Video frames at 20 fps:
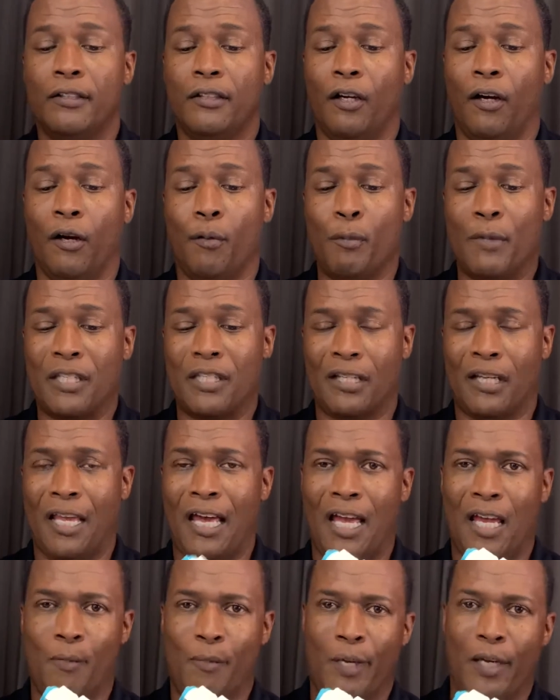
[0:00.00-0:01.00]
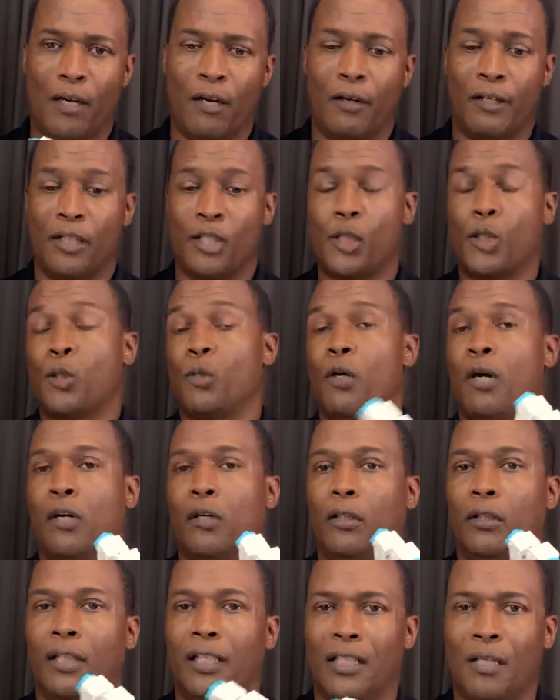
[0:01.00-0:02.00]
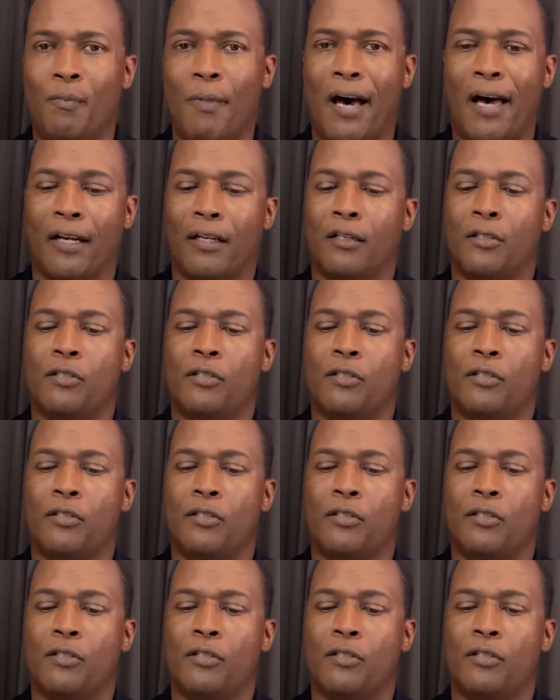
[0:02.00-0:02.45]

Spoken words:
misalignment or any struggle in the model.